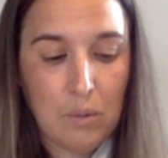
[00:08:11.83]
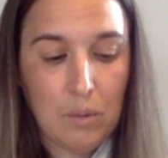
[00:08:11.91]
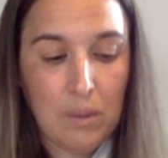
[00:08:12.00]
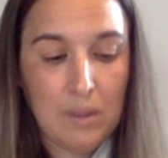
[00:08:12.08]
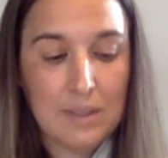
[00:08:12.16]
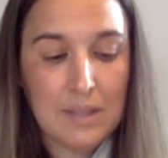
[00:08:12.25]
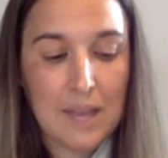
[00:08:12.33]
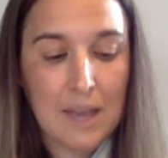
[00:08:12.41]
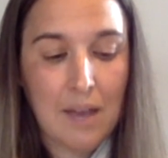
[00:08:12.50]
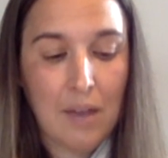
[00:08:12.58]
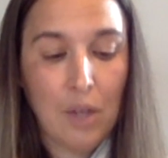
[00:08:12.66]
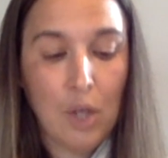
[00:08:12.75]
with his
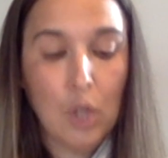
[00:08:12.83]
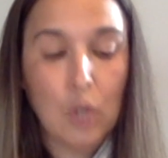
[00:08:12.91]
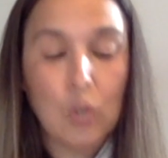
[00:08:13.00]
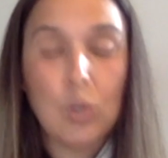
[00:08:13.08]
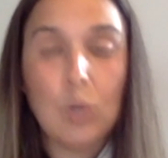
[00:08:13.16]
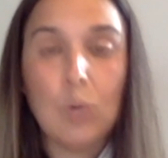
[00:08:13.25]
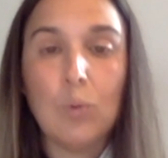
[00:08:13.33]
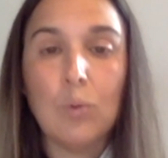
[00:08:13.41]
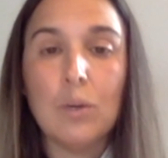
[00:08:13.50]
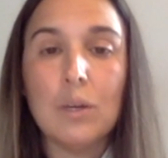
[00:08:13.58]
tail, two